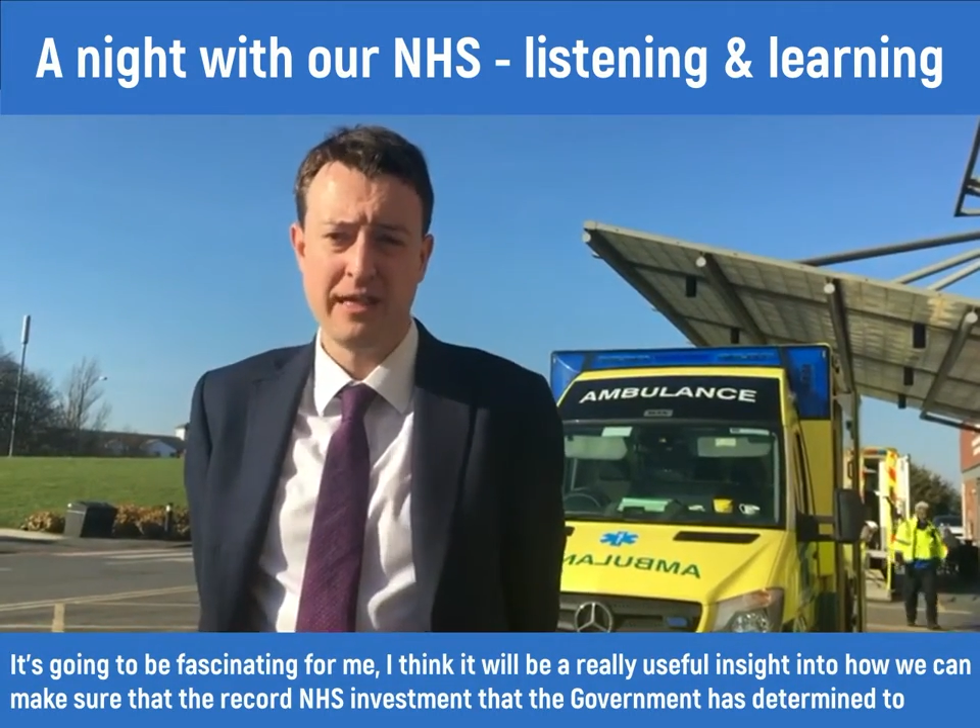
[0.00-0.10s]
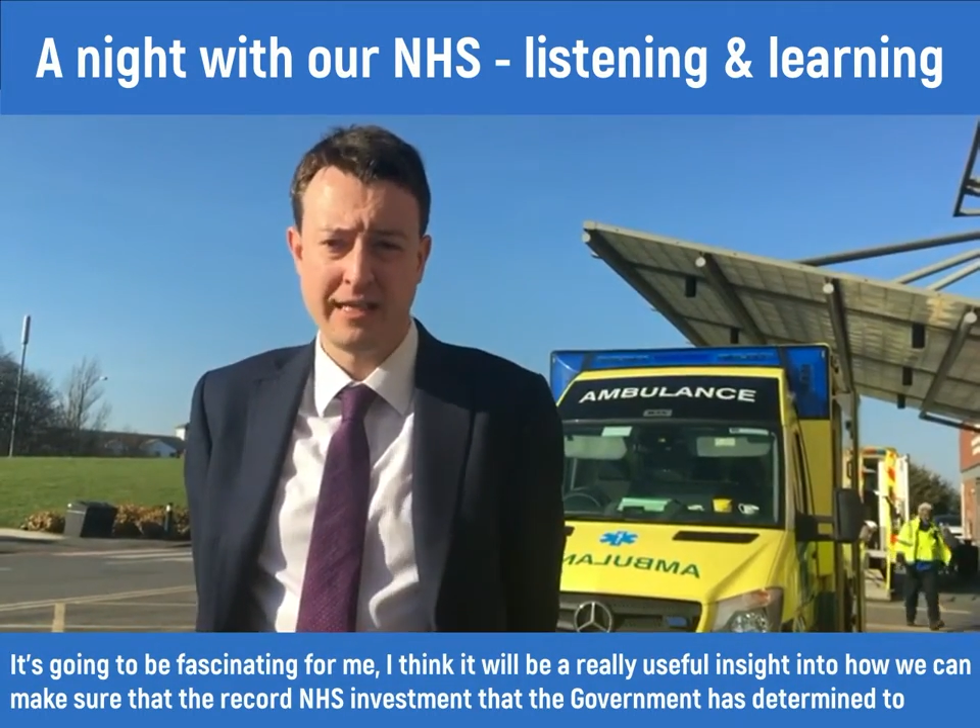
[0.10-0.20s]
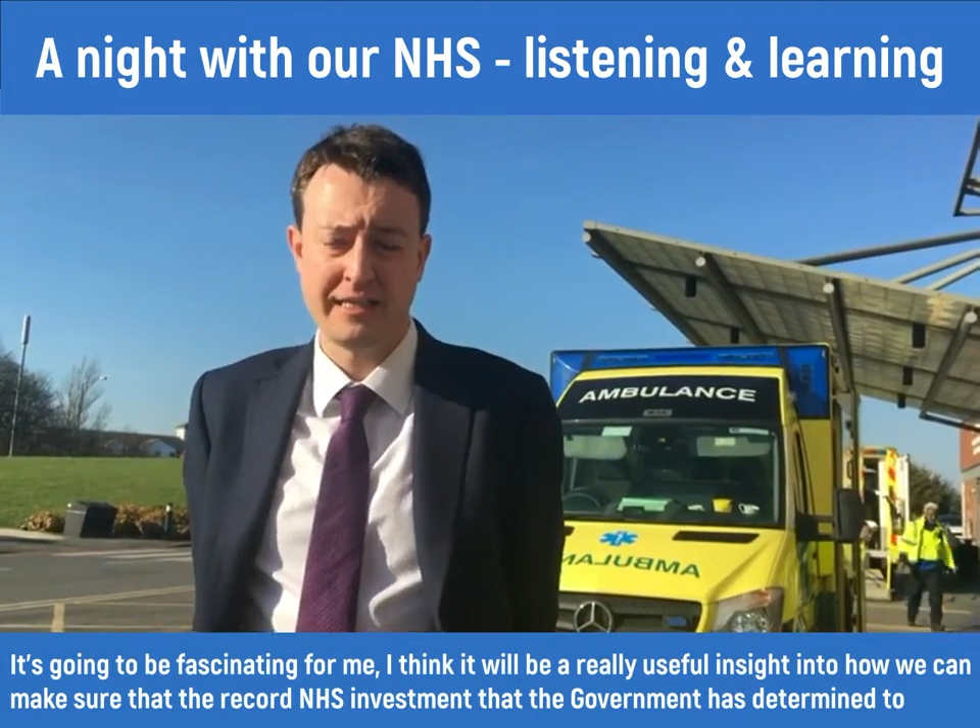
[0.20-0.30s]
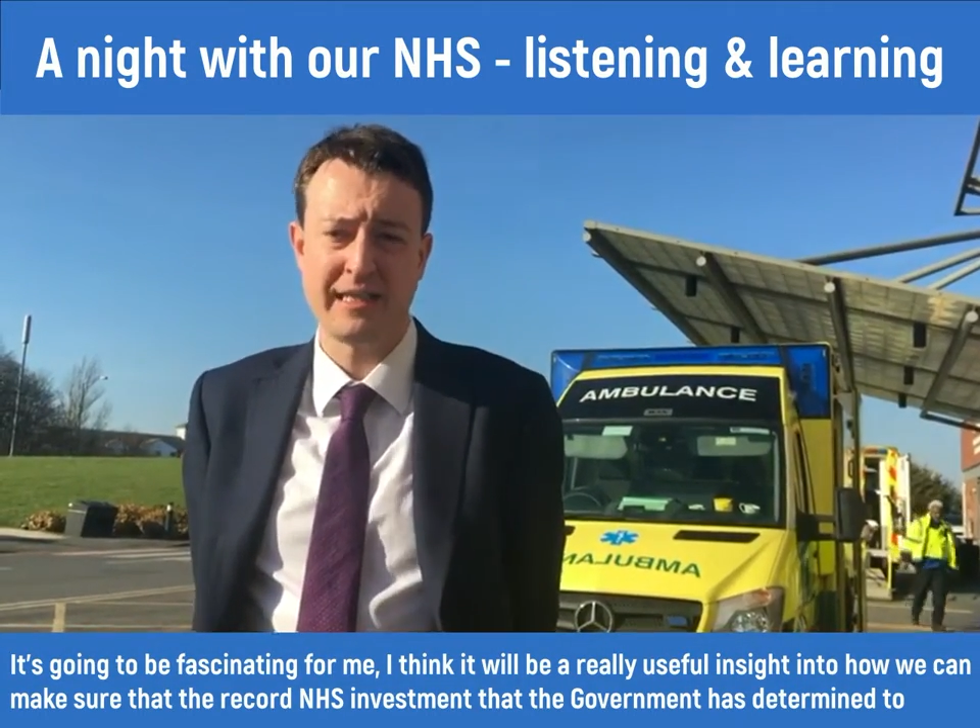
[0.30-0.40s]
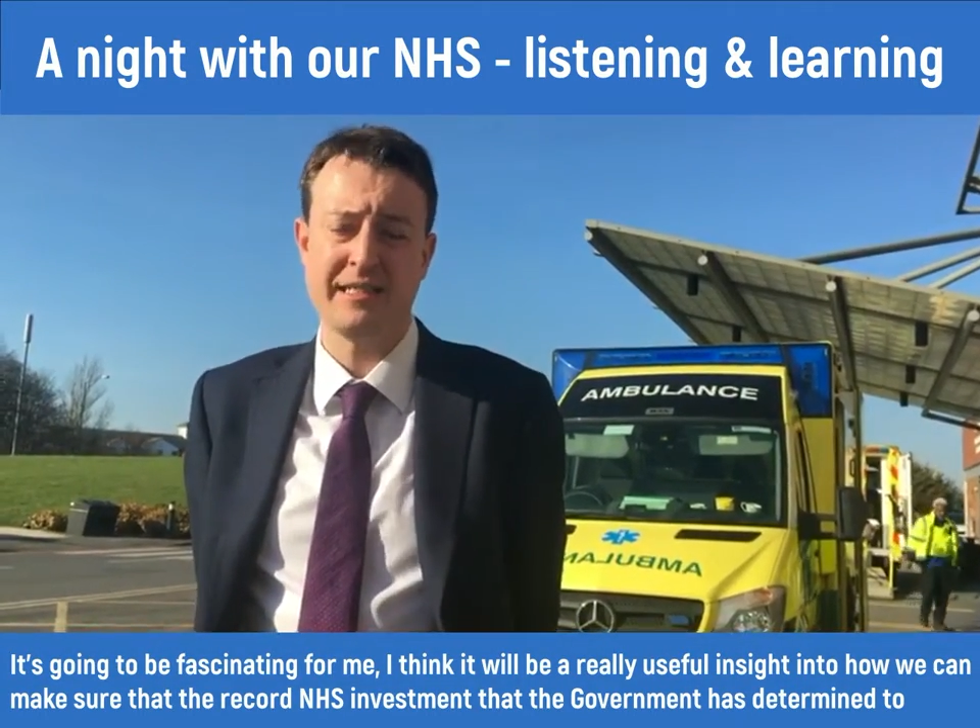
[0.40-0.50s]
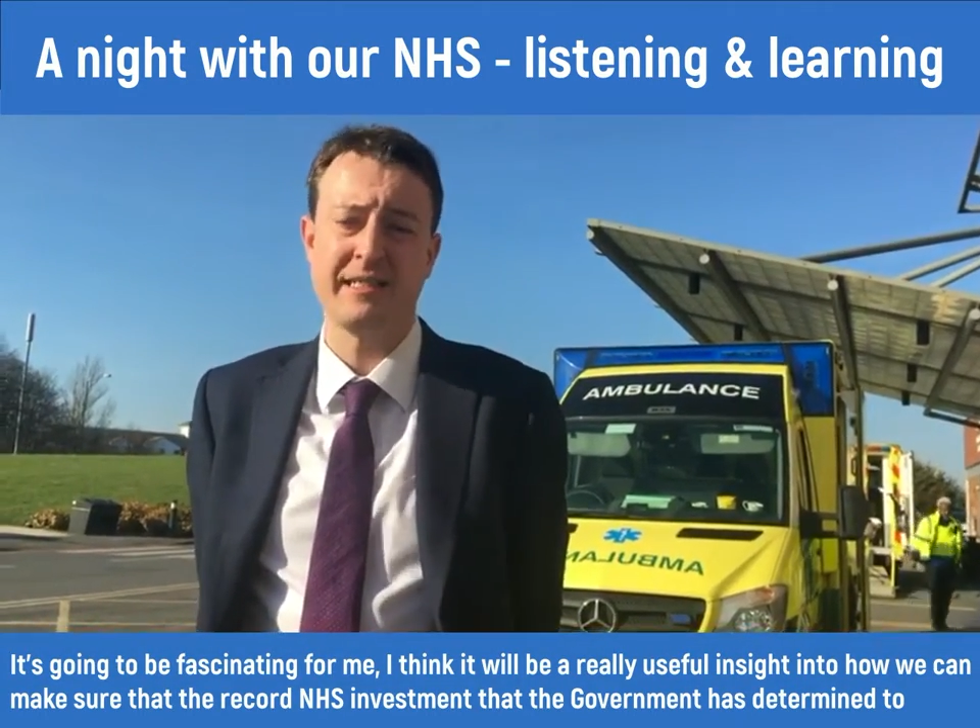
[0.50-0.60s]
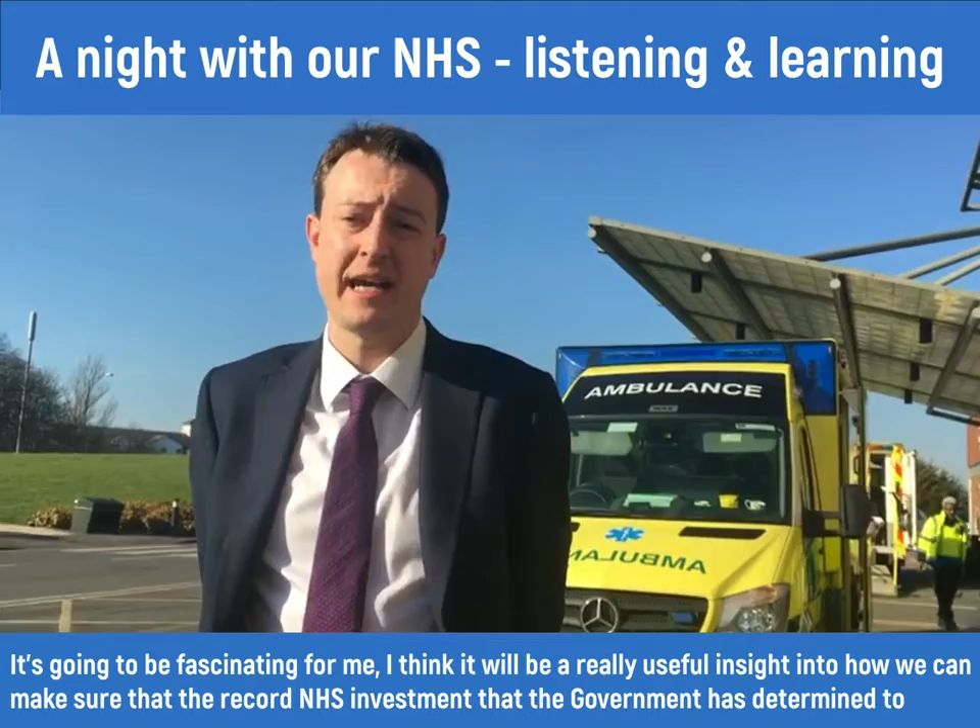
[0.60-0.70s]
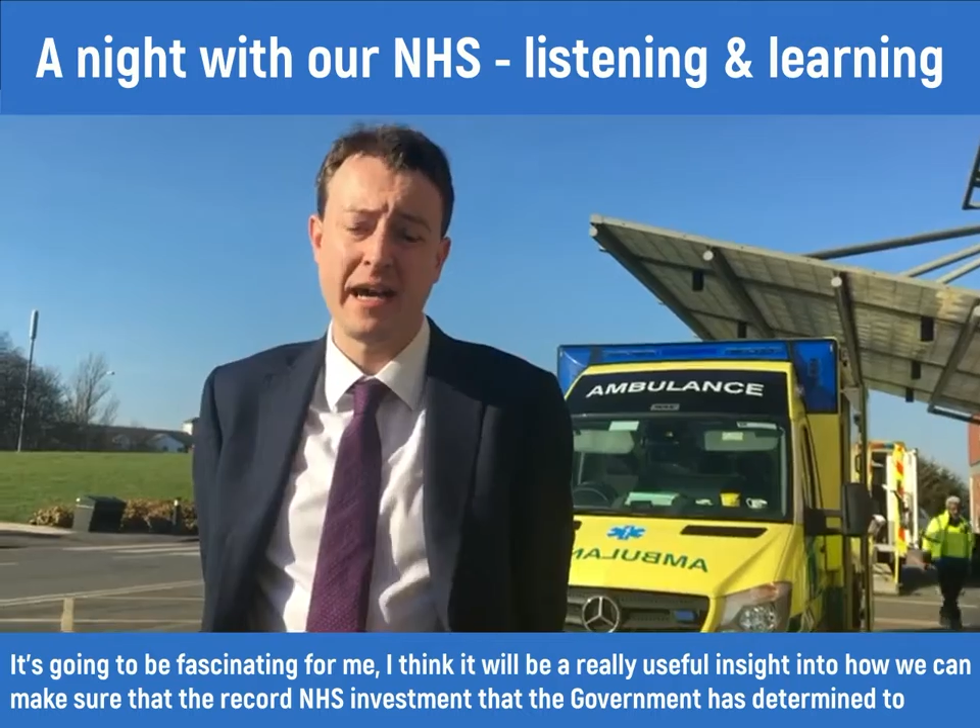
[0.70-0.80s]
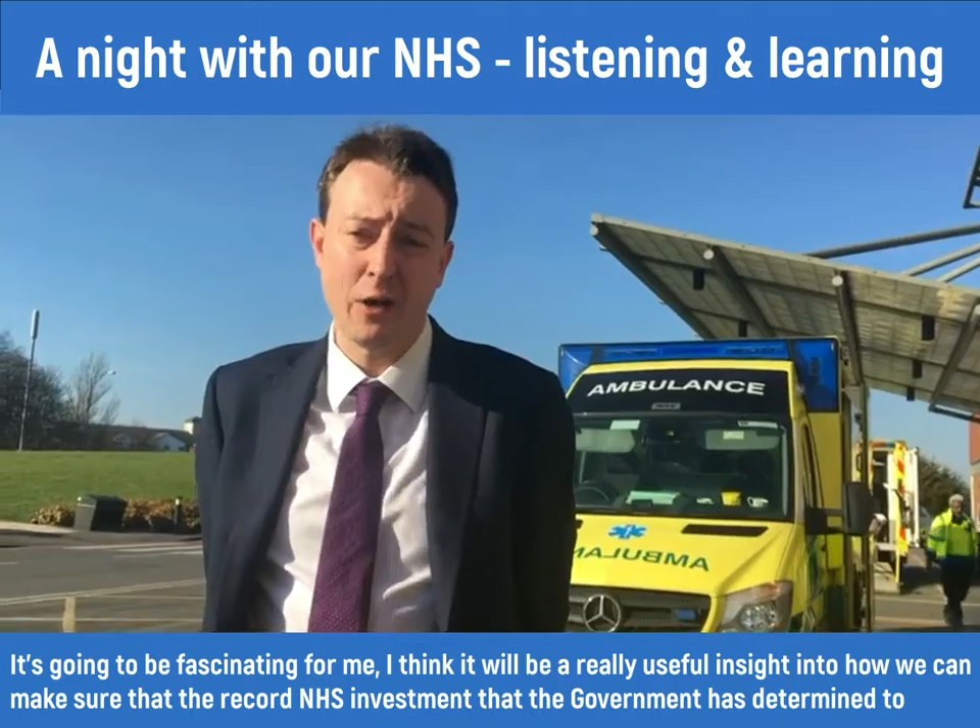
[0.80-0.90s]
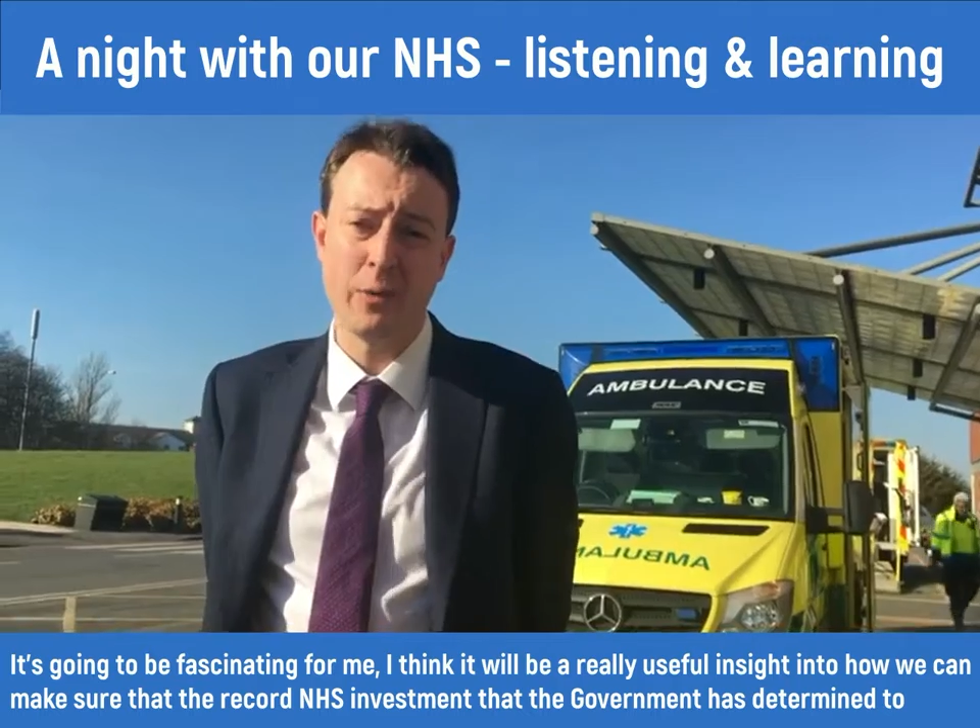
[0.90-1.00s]
insight into
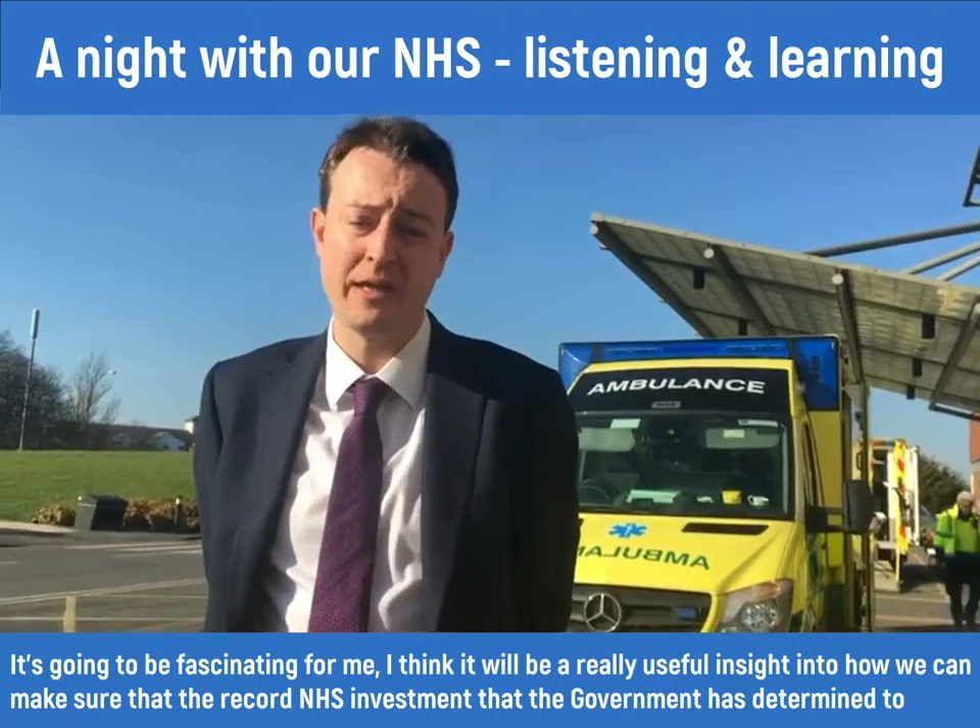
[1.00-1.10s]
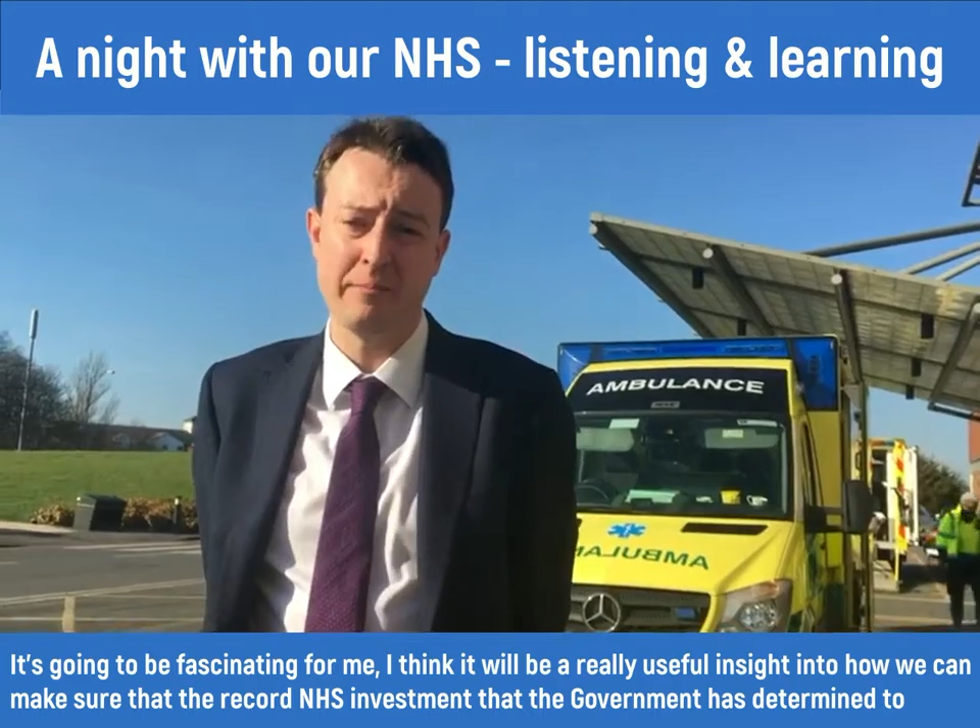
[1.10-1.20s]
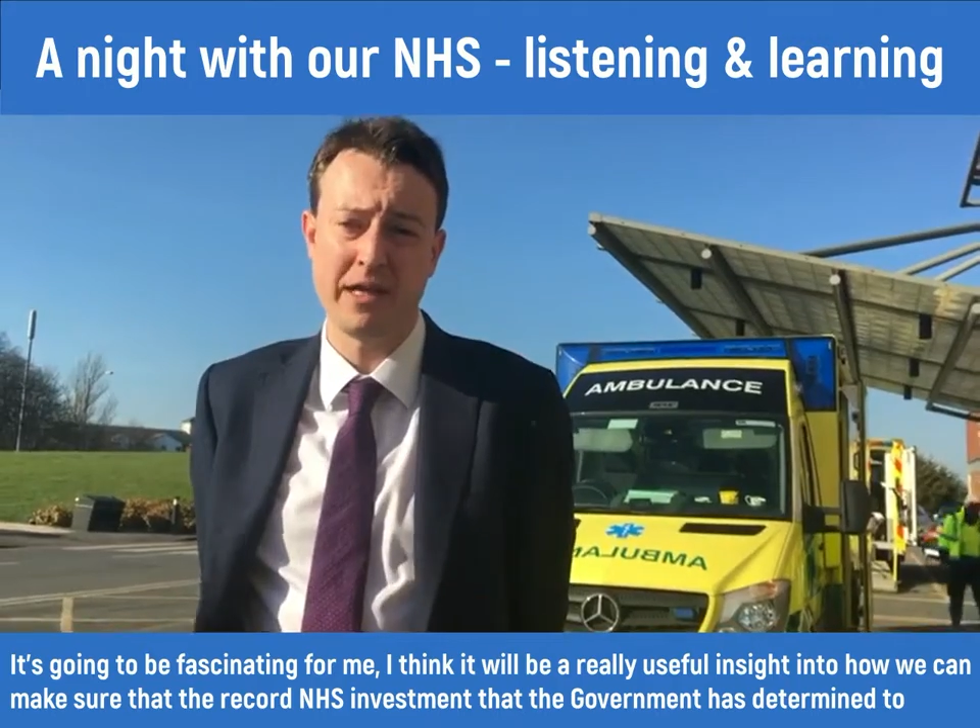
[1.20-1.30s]
how we can